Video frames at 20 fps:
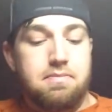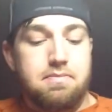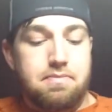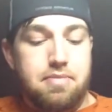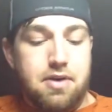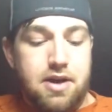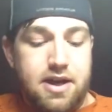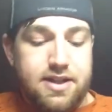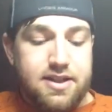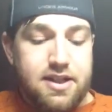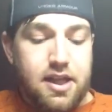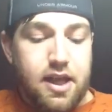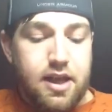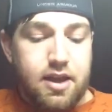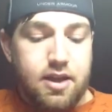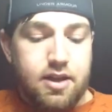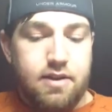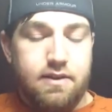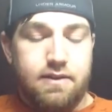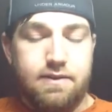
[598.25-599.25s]
But
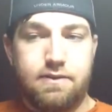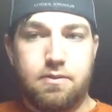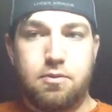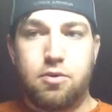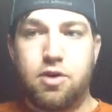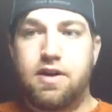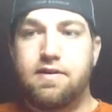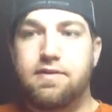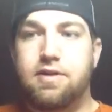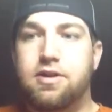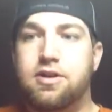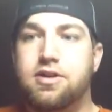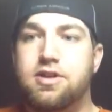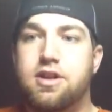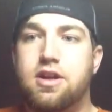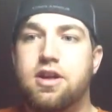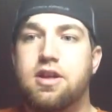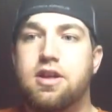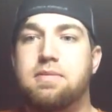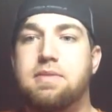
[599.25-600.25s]
from what I've
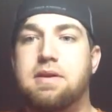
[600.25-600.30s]
understood, the